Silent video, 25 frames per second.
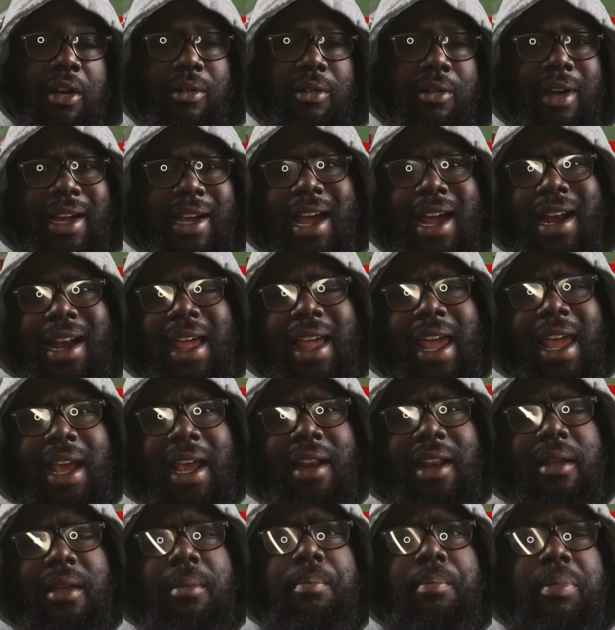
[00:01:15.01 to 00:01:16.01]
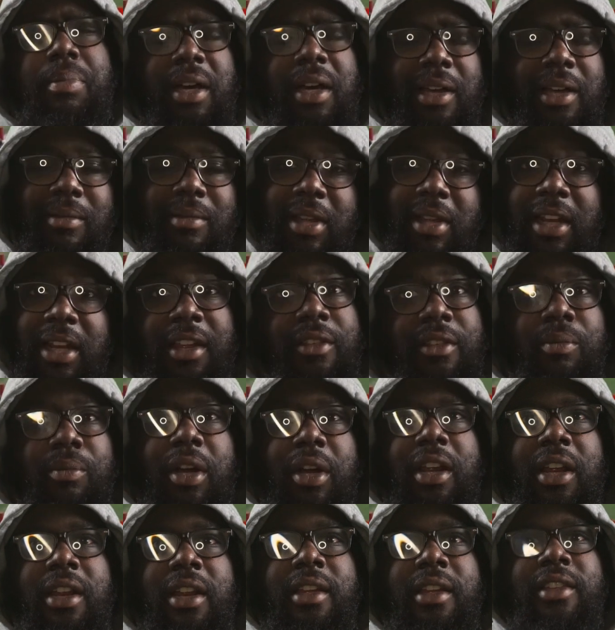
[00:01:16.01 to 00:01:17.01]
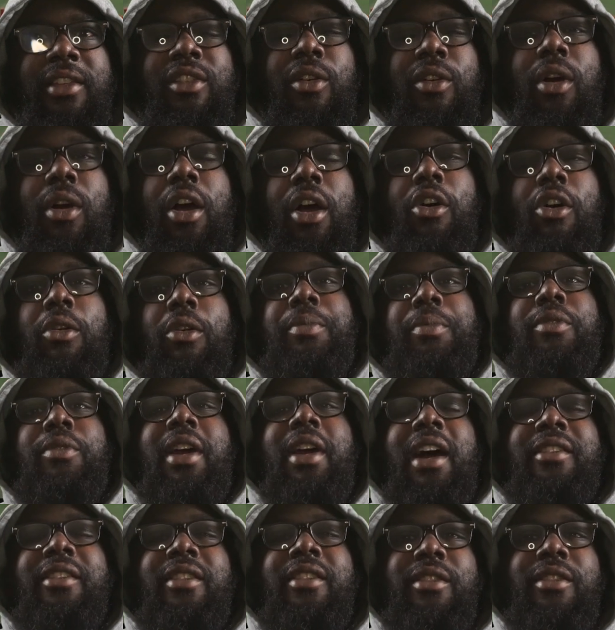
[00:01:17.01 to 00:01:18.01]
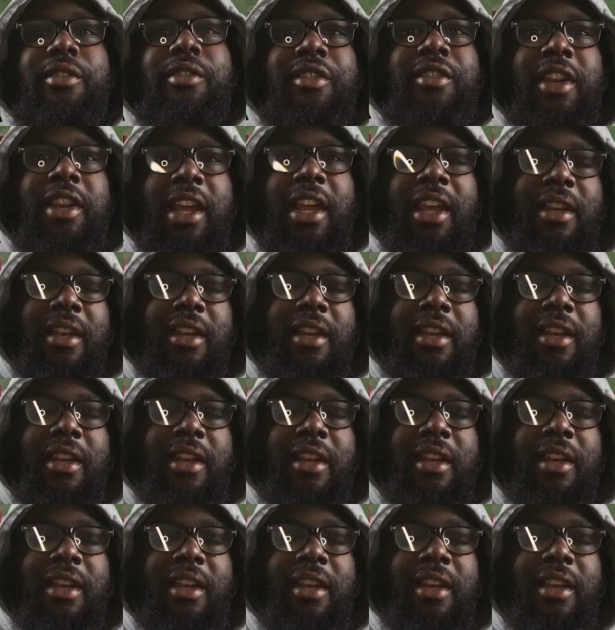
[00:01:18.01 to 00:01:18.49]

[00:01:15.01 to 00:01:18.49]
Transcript: I kind of hate it, but it is what it is. So I hope you guys understand.